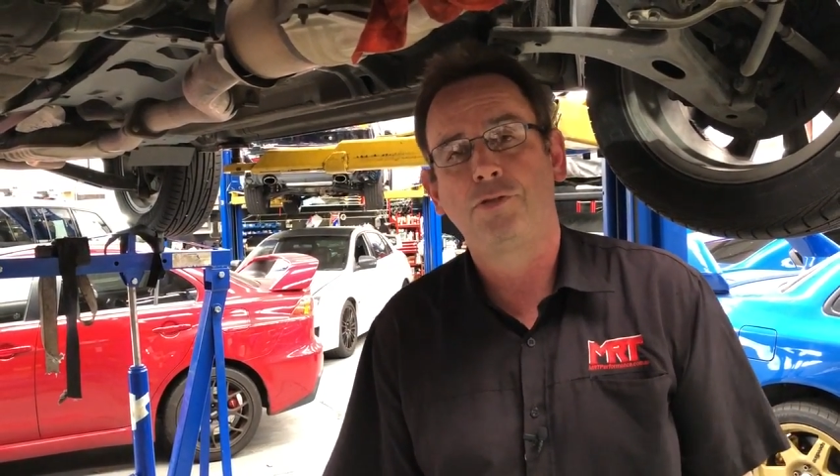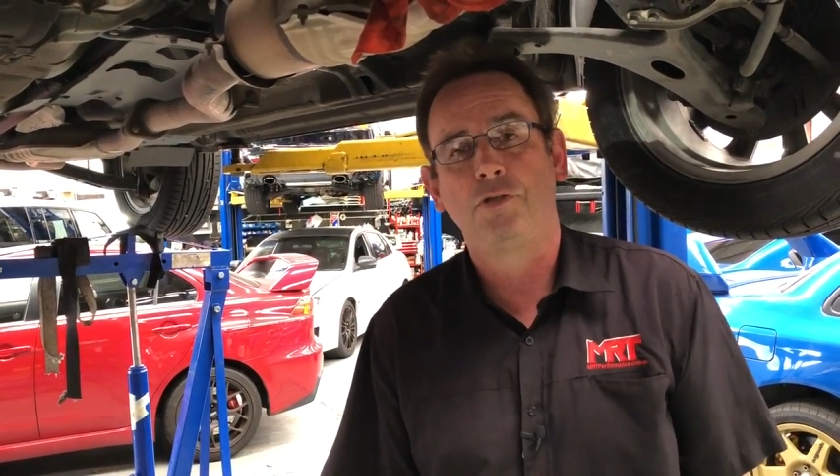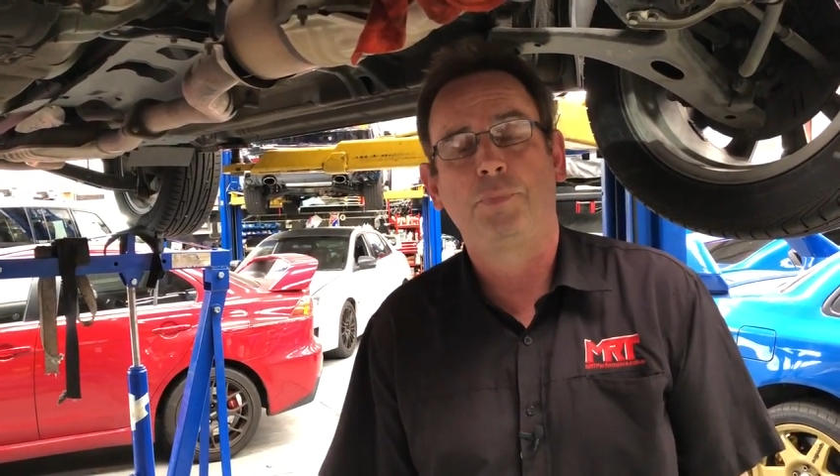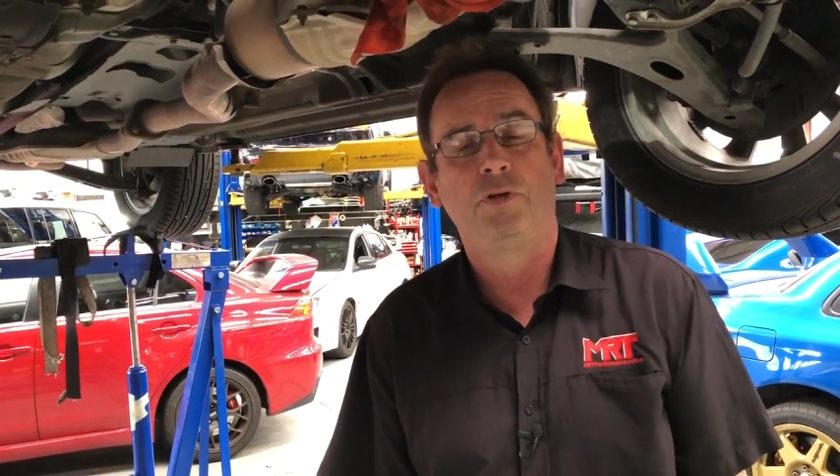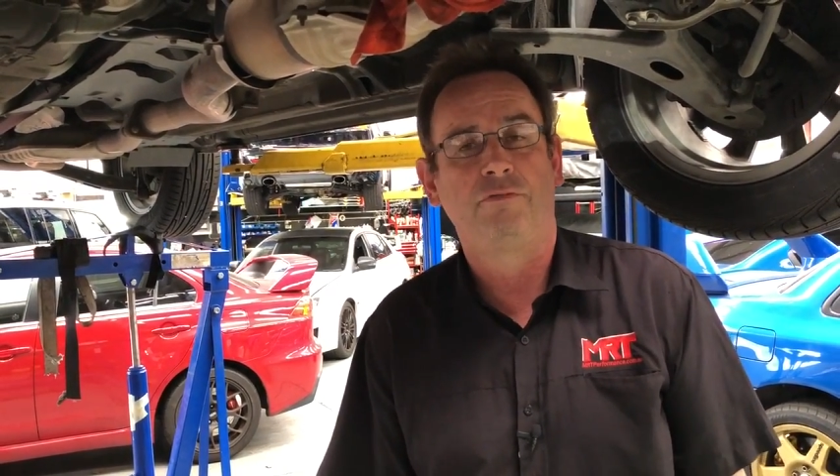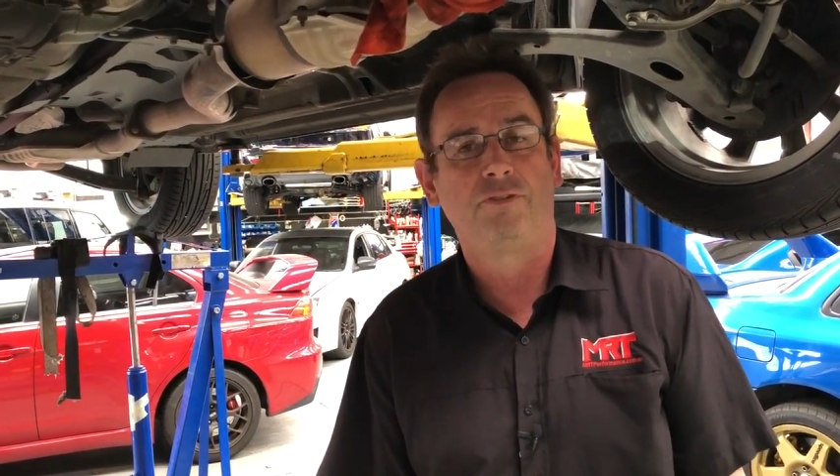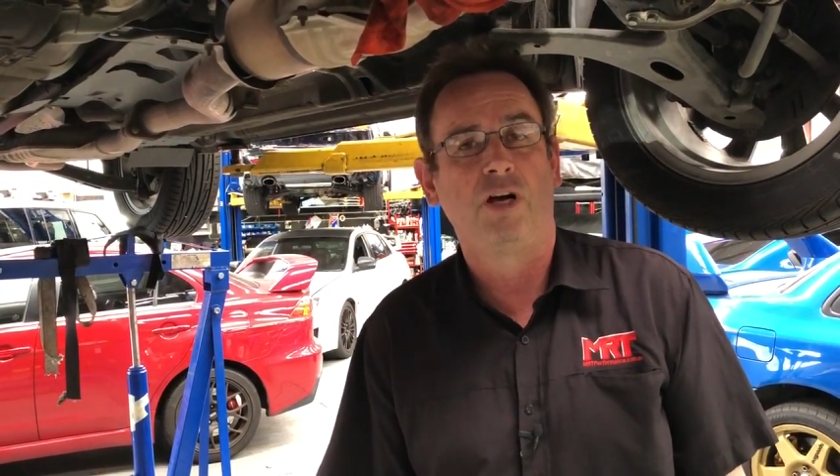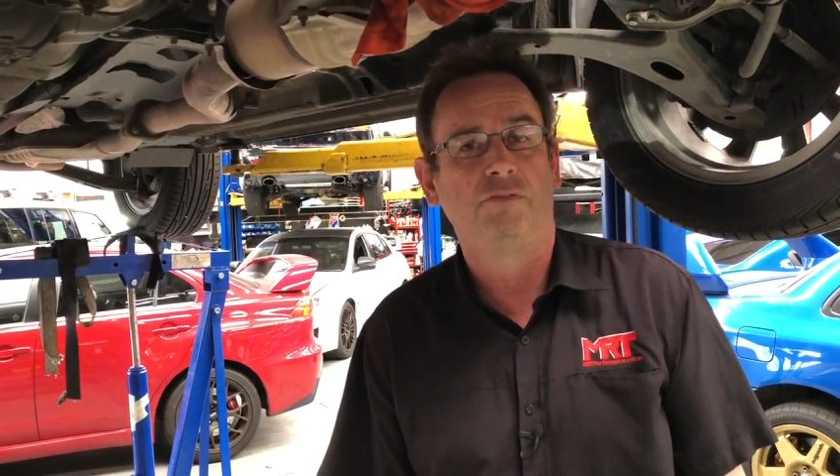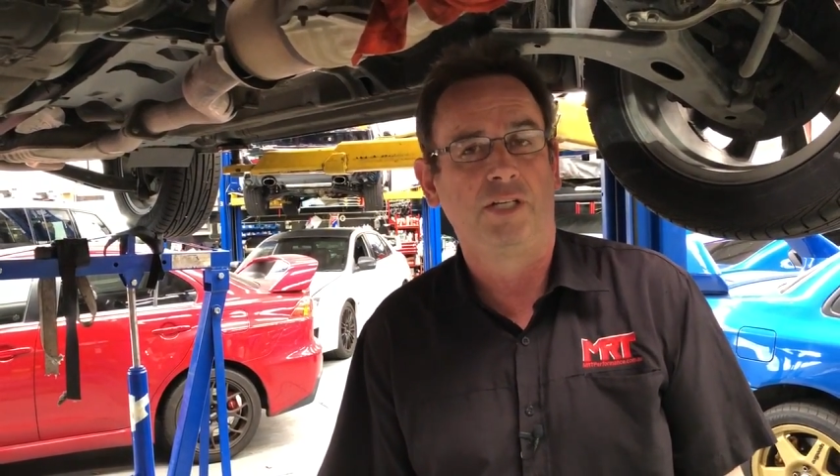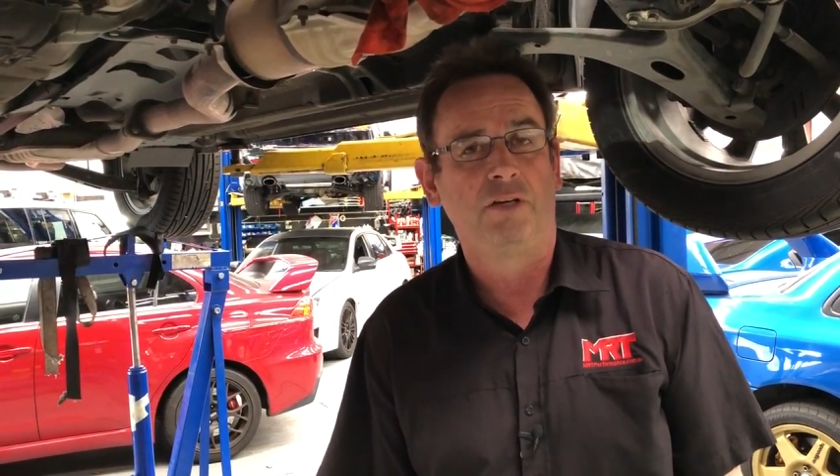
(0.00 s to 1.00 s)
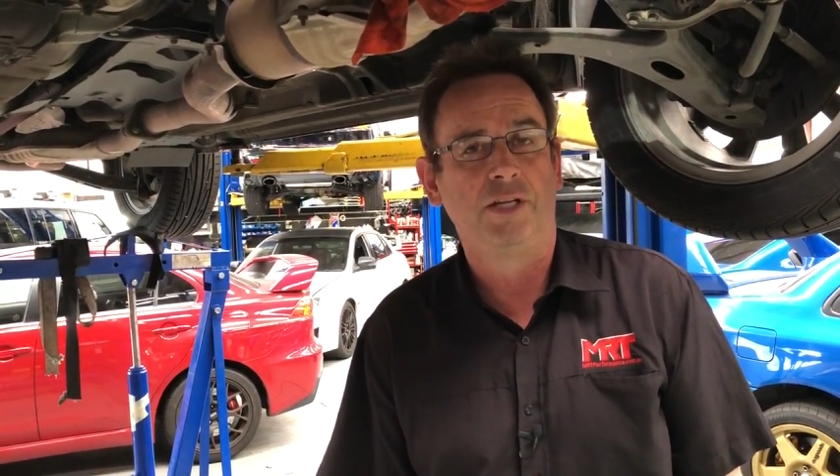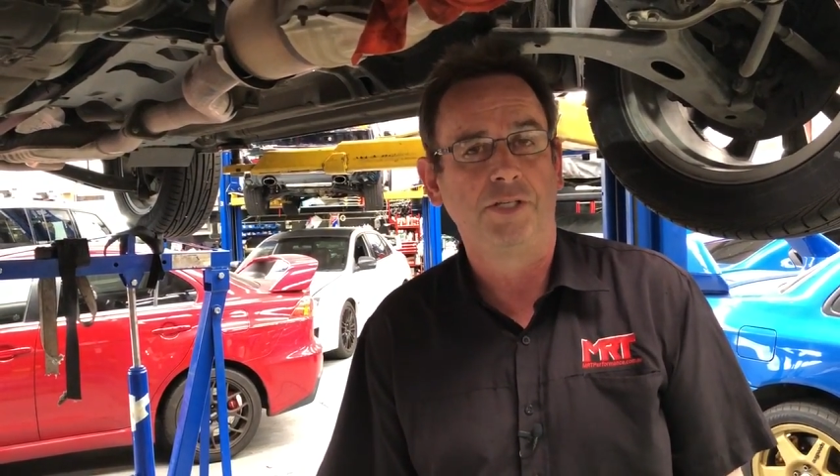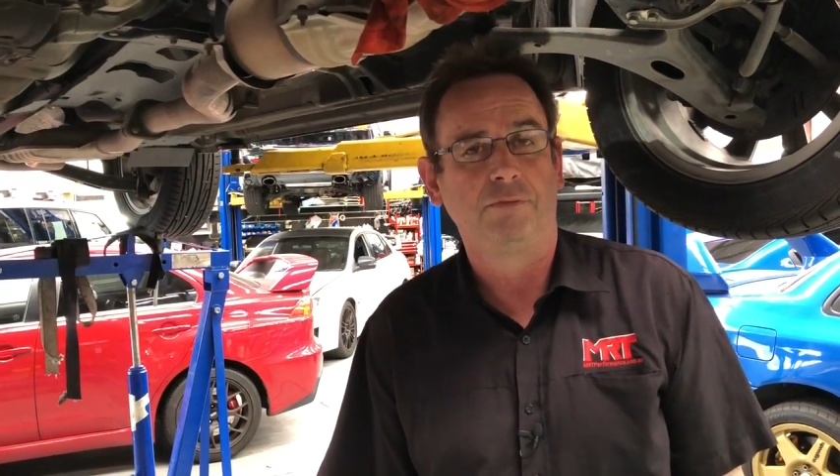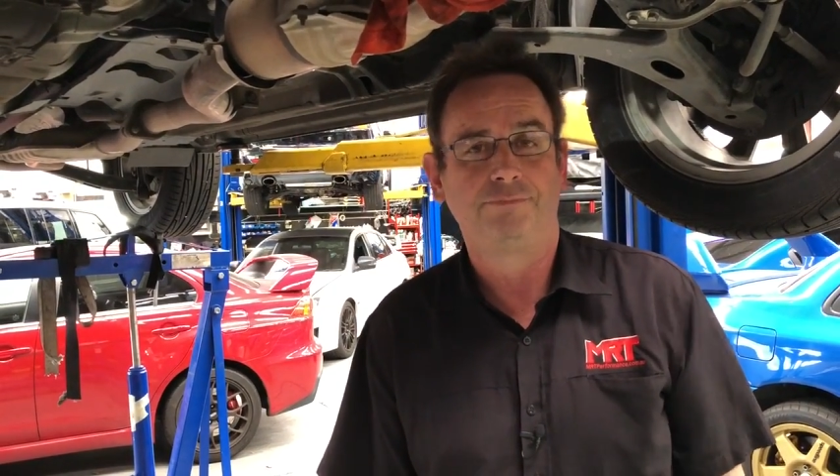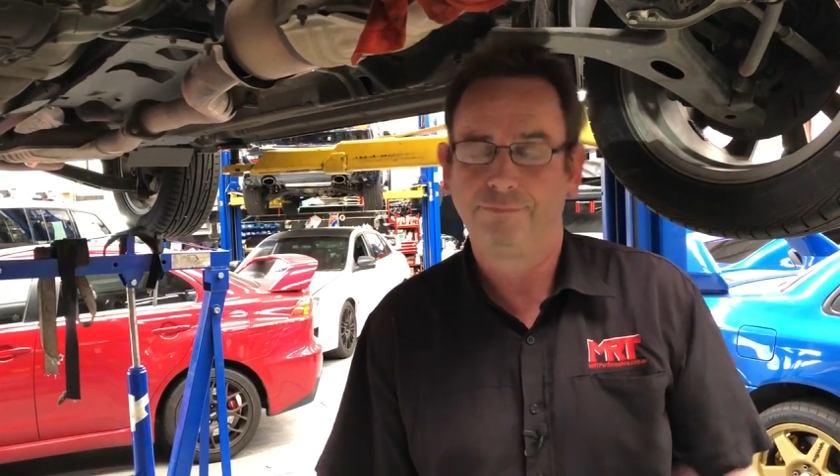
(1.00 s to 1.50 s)
two point five litre
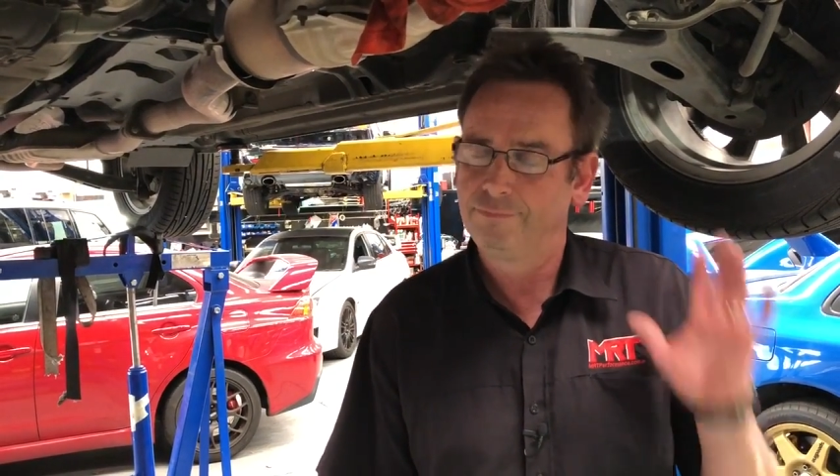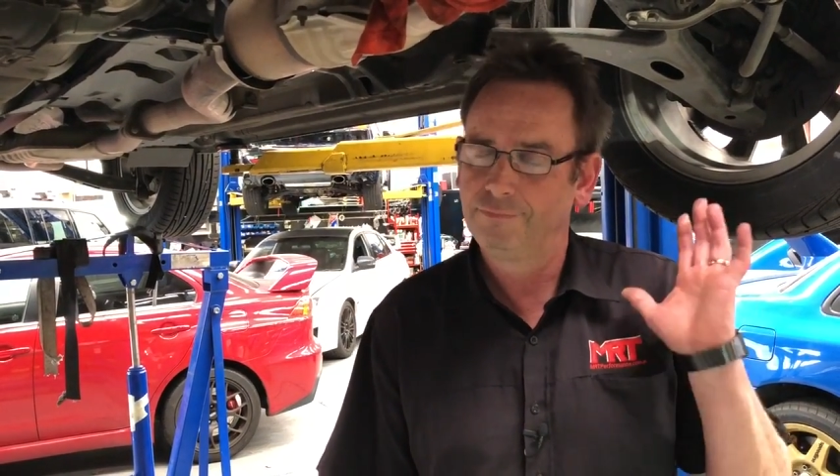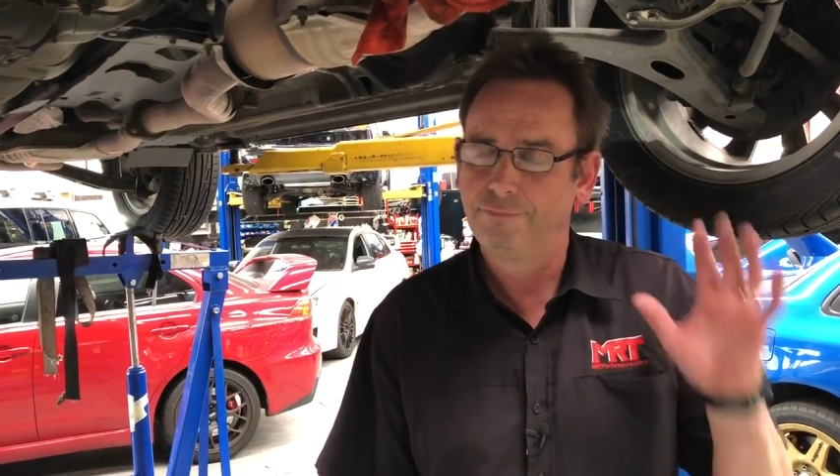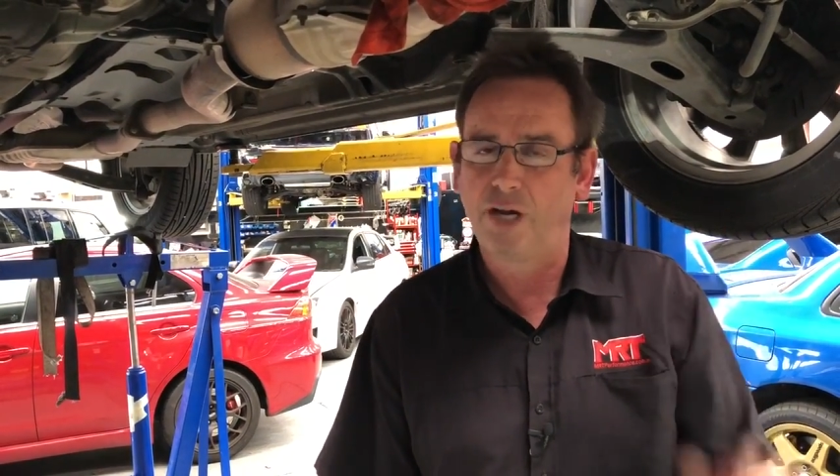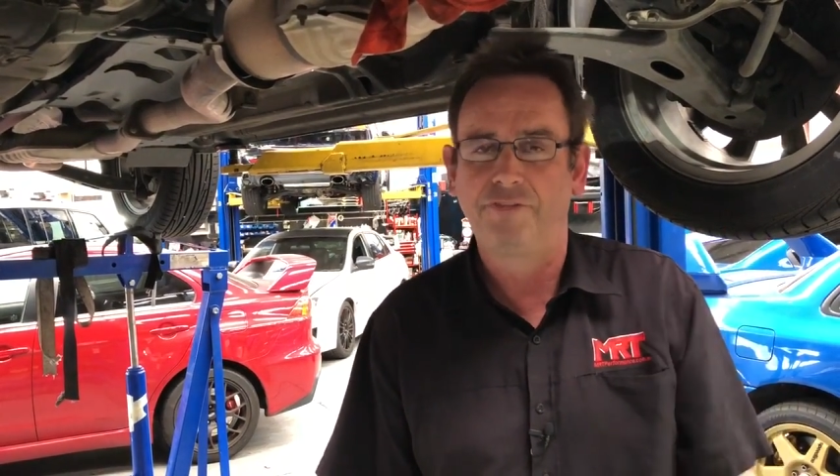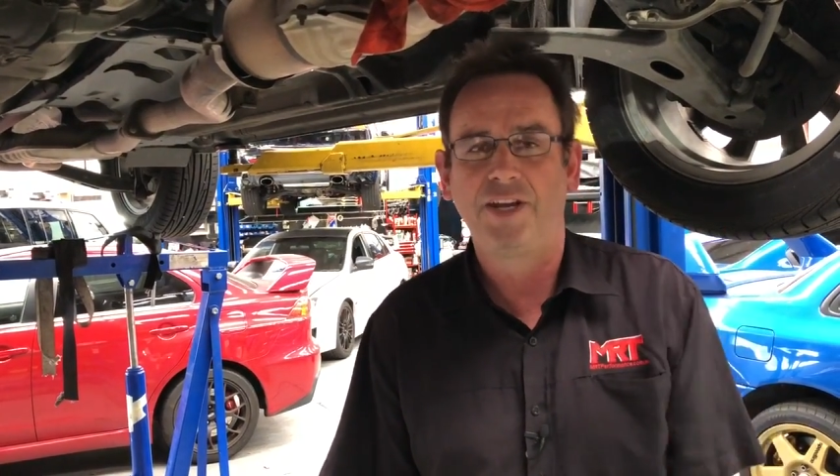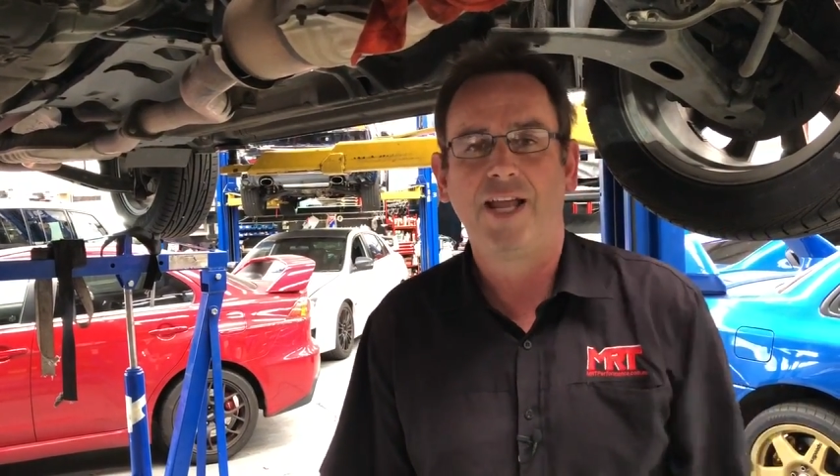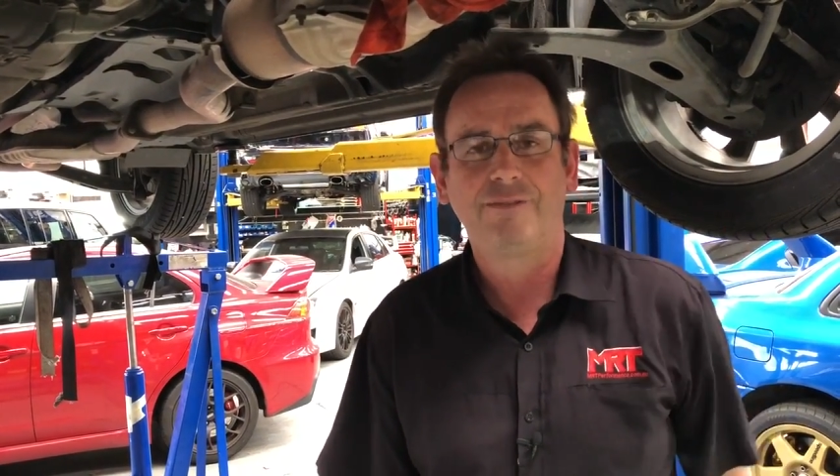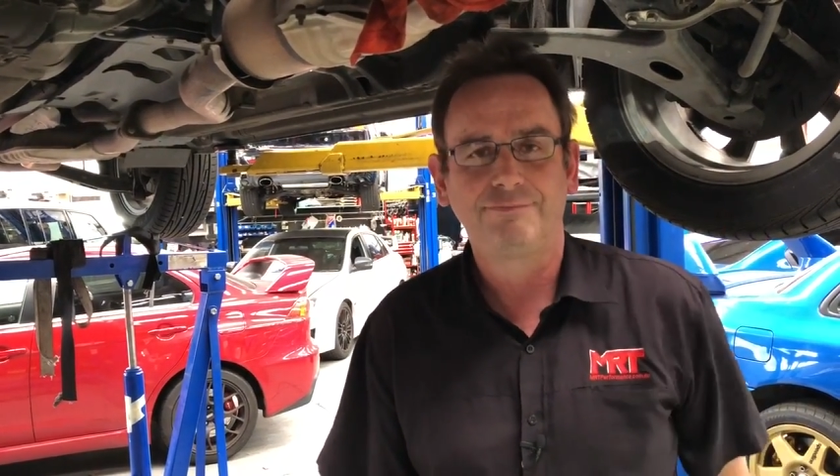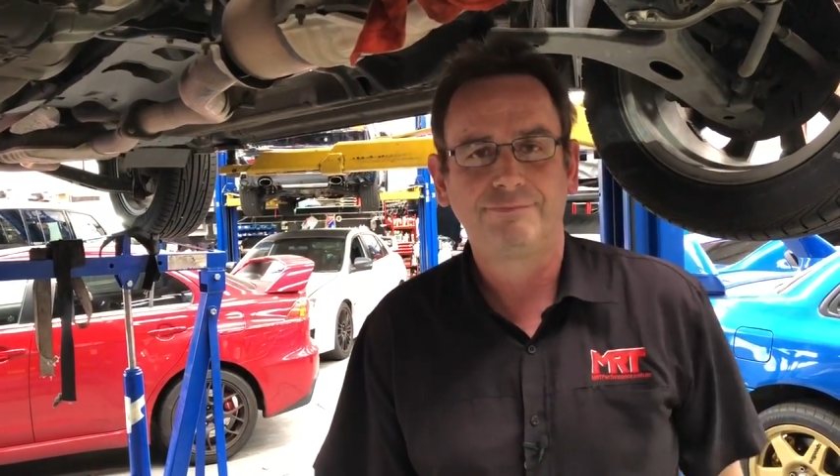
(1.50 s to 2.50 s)
engine. Bye for now.